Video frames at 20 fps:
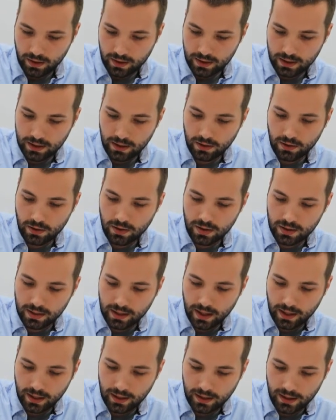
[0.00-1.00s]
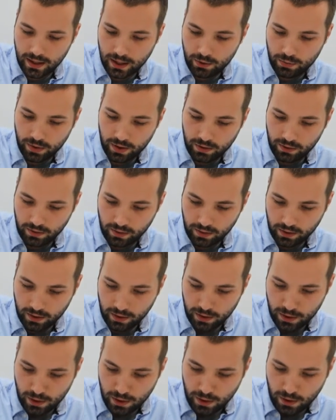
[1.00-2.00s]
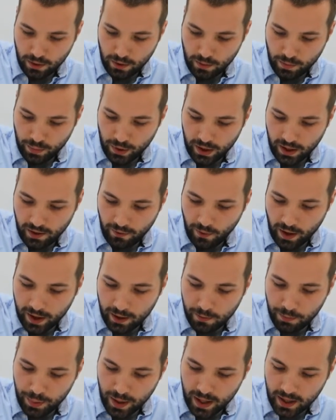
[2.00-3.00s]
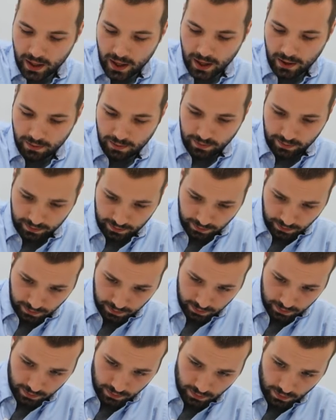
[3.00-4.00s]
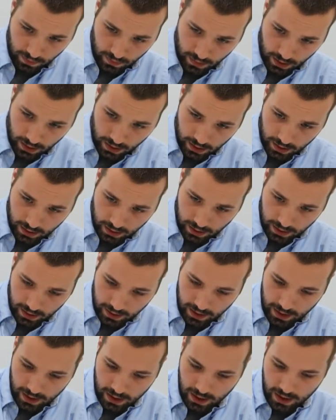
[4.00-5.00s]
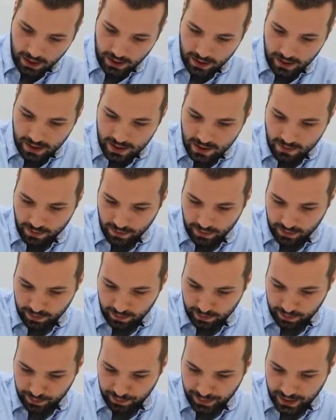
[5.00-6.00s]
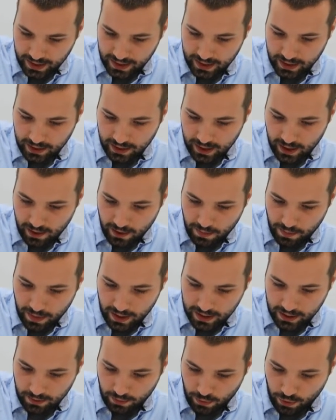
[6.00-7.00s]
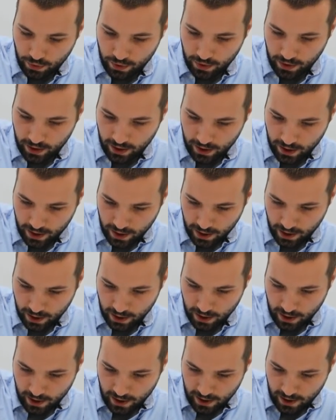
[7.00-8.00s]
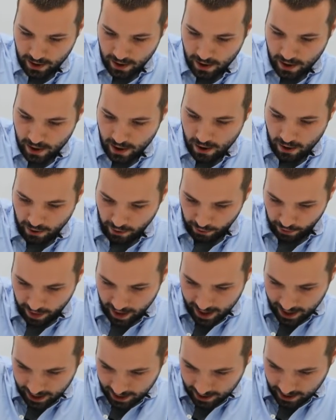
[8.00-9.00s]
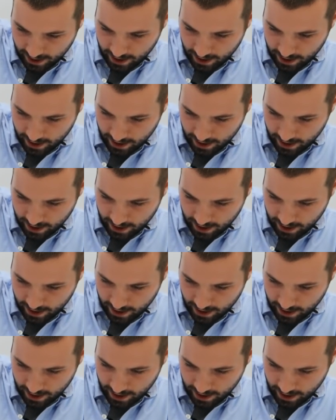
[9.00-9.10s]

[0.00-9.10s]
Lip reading: Still looks like a liquid. But if I can pick it up, oh, no, still need to mix it more. All right.